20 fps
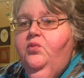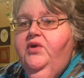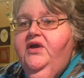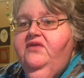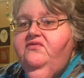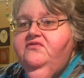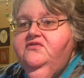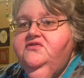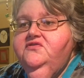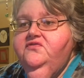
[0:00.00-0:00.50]

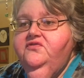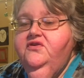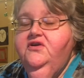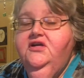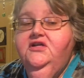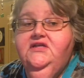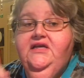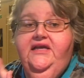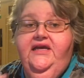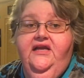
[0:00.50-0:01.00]
waivers for,
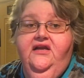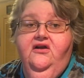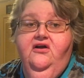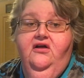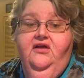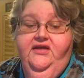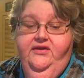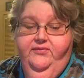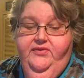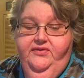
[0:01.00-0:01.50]
I gotta
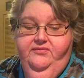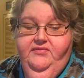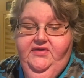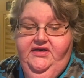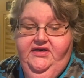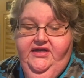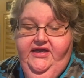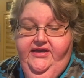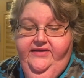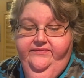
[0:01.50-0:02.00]
call him on
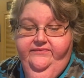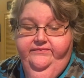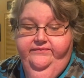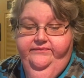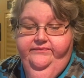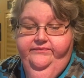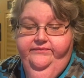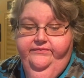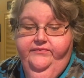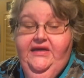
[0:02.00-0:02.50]
Monday.
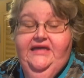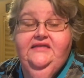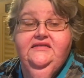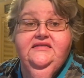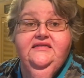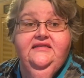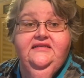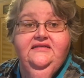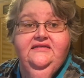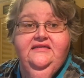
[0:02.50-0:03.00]
But
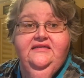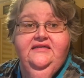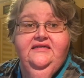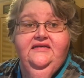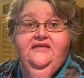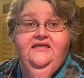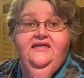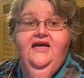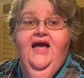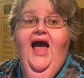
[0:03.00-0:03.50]

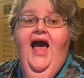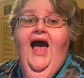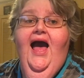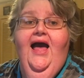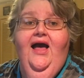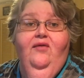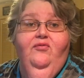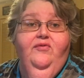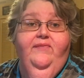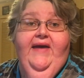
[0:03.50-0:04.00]

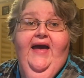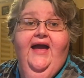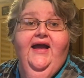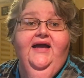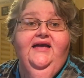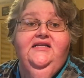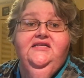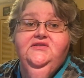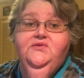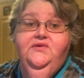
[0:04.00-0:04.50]
I'll be back.
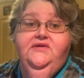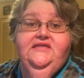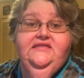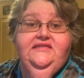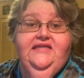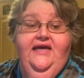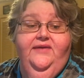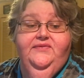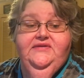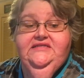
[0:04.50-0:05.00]
I just wanted to
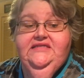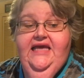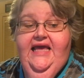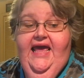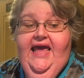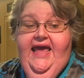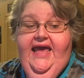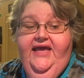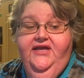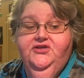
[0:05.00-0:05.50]
stop and say
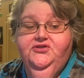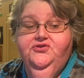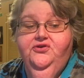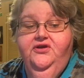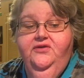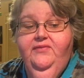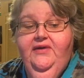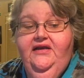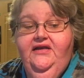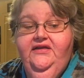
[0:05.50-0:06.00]
hey and show
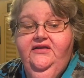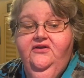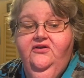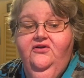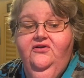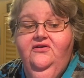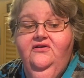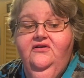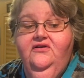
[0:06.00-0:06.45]
you my little...